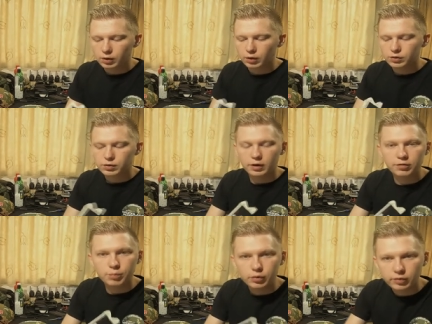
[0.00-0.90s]
Also
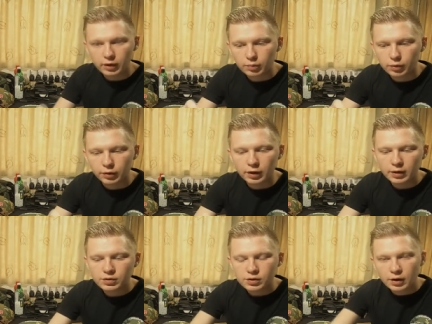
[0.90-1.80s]
I've put tape on the
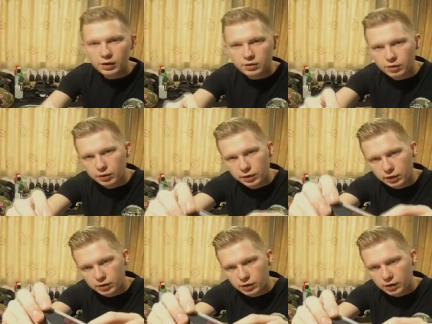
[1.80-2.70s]
inside so you
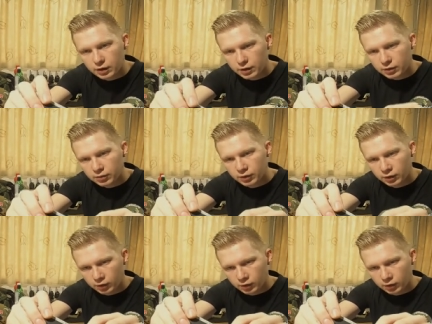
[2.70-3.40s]
can see here